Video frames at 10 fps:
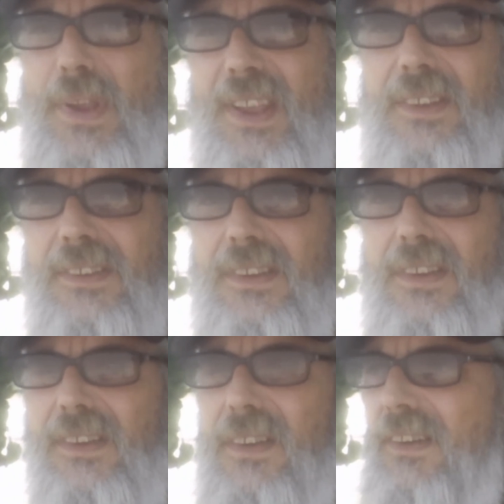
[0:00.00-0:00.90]
man,
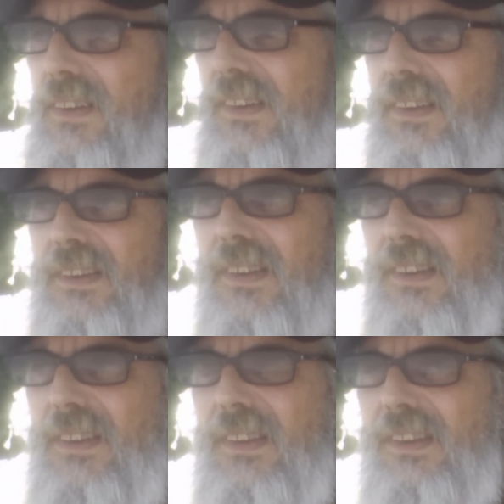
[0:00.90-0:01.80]

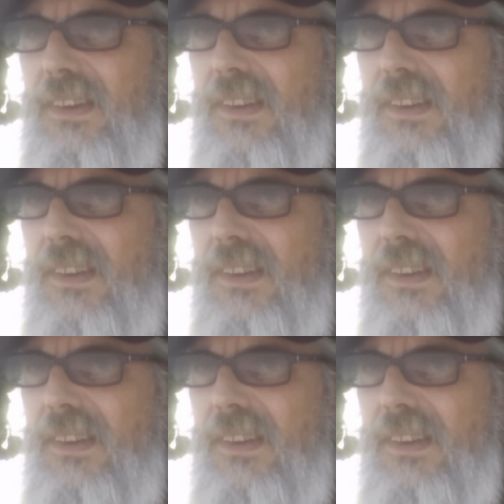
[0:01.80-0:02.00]
you